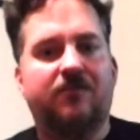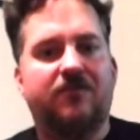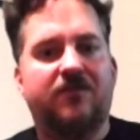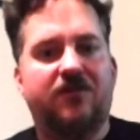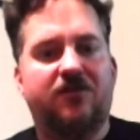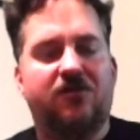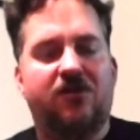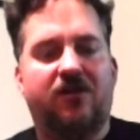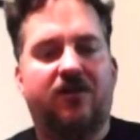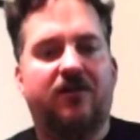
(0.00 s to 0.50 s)

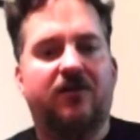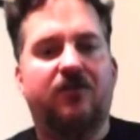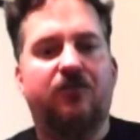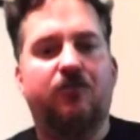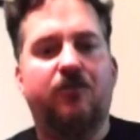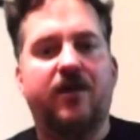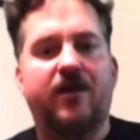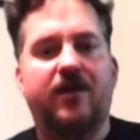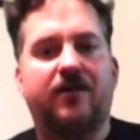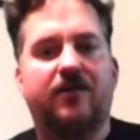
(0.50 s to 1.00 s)
You're not going to
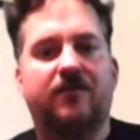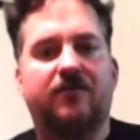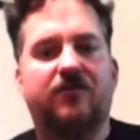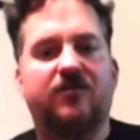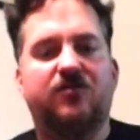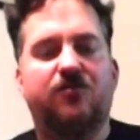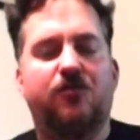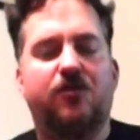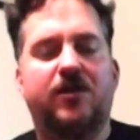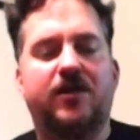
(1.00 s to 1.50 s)
wait
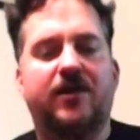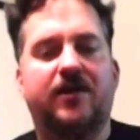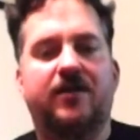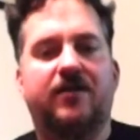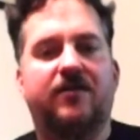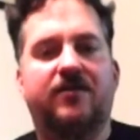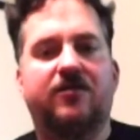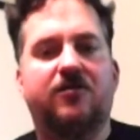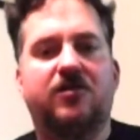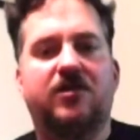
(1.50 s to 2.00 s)
20,
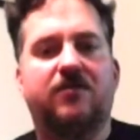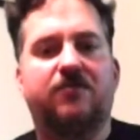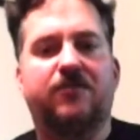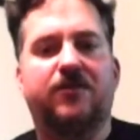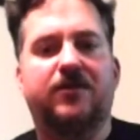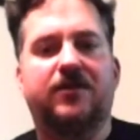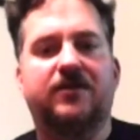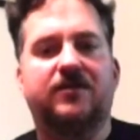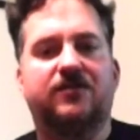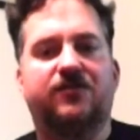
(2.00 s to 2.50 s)
30
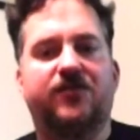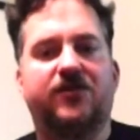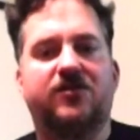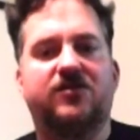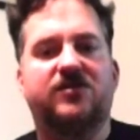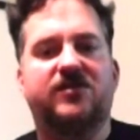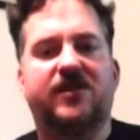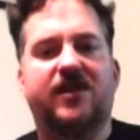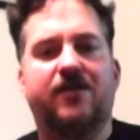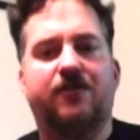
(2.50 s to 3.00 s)
minutes for your
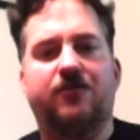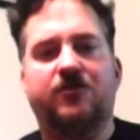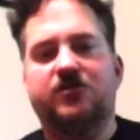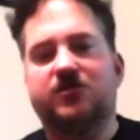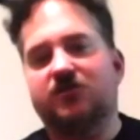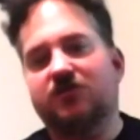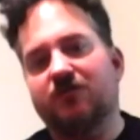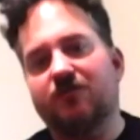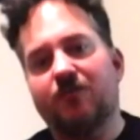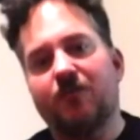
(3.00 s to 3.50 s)
sandwich.